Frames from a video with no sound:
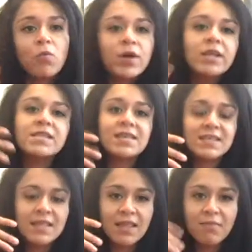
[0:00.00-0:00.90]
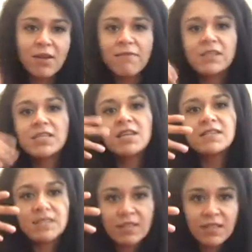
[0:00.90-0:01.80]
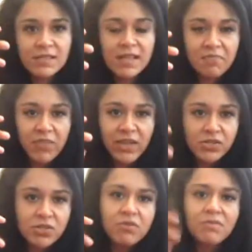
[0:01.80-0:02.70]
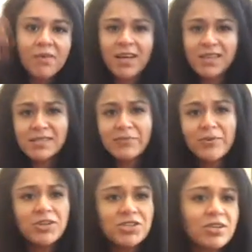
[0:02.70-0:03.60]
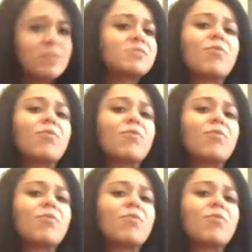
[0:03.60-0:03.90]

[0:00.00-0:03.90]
what it did to them, and if it does the same thing to you, maybe ask some questions.